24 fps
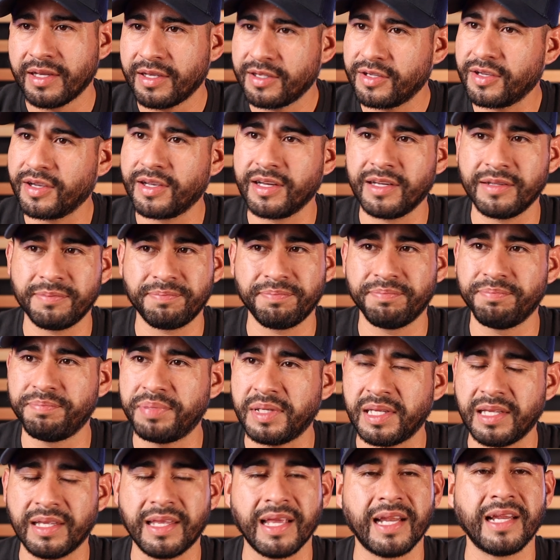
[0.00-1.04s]
you're going to
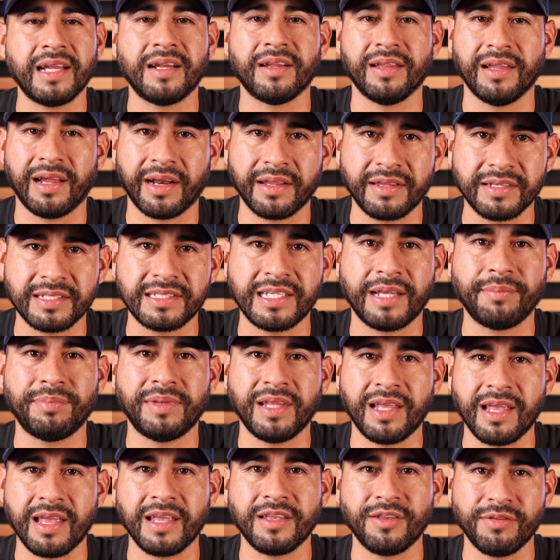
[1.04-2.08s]
be getting a lot of the same
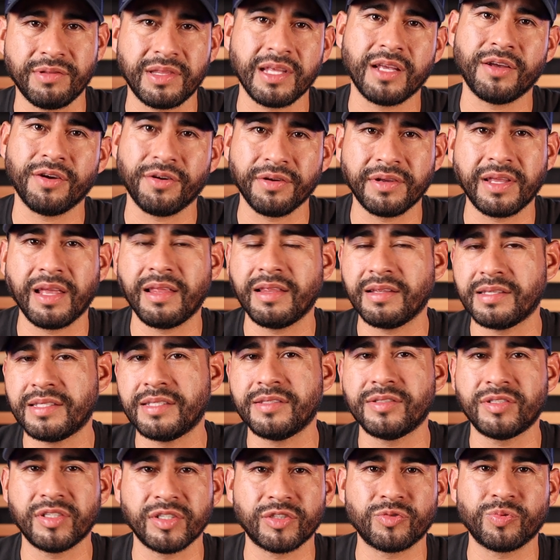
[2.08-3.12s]
thing. And you think, okay, this
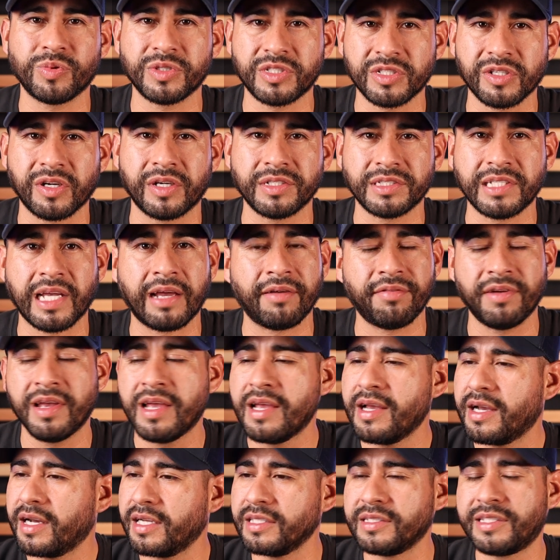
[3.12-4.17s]
is just what cigars have,
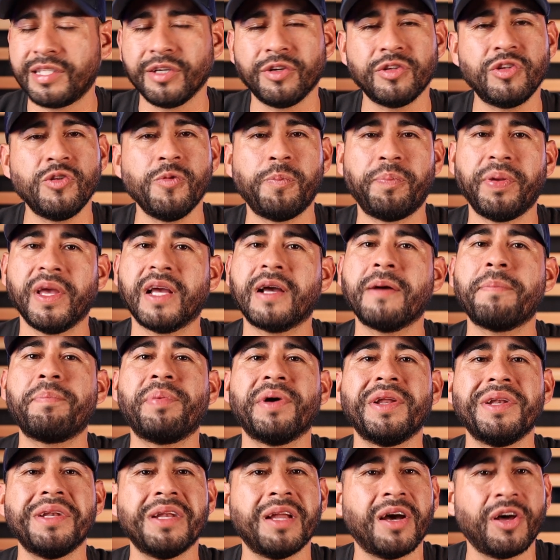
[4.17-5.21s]
until you pick up
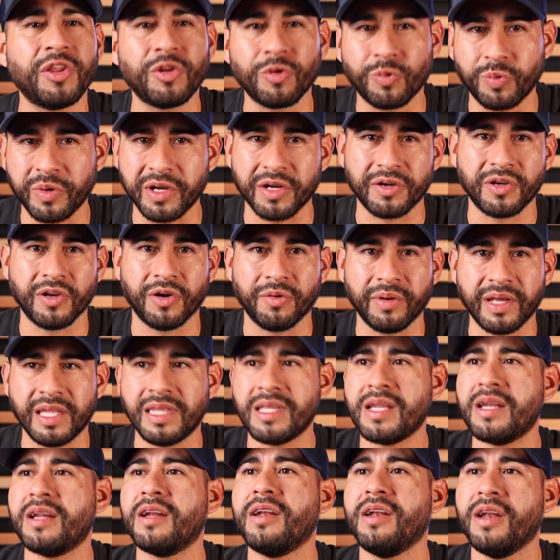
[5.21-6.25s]
another weird note,
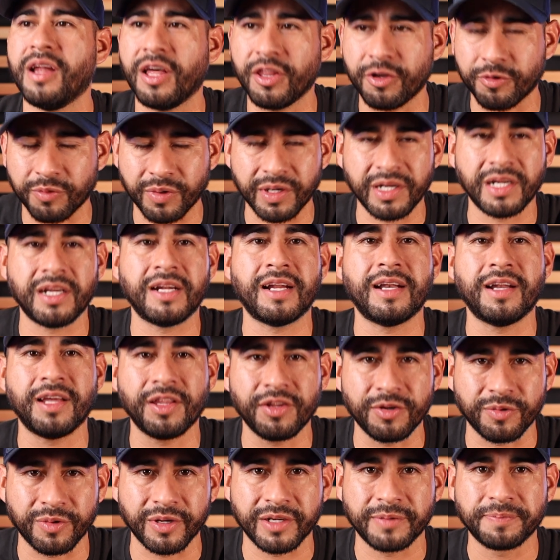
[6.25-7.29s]
and then another one, and
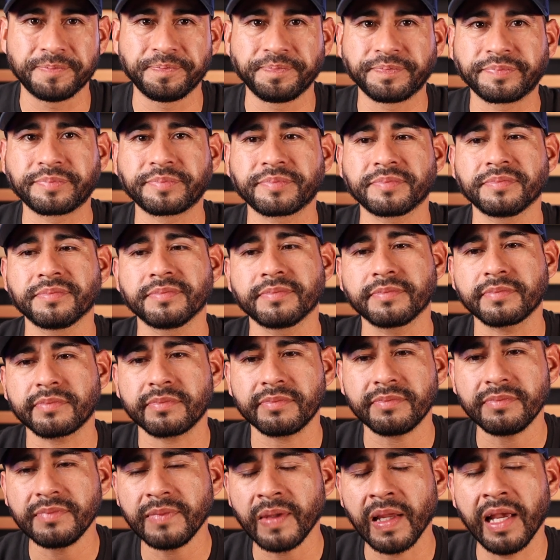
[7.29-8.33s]
another one.
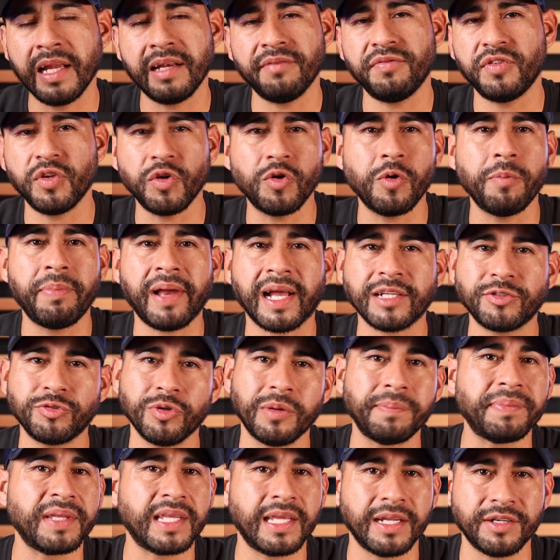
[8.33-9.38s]
And if you go back to
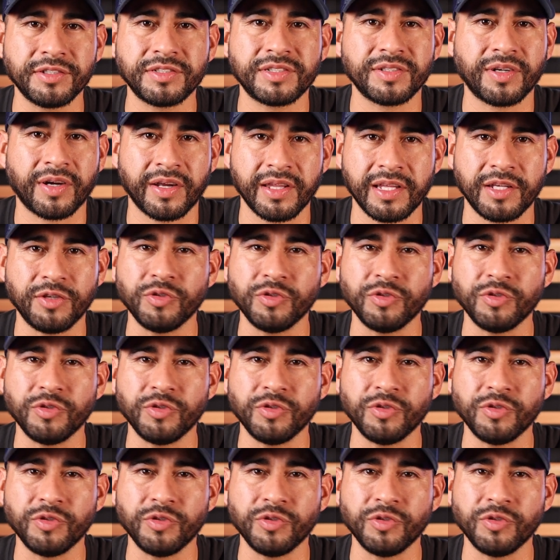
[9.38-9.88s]
a beginner cigar that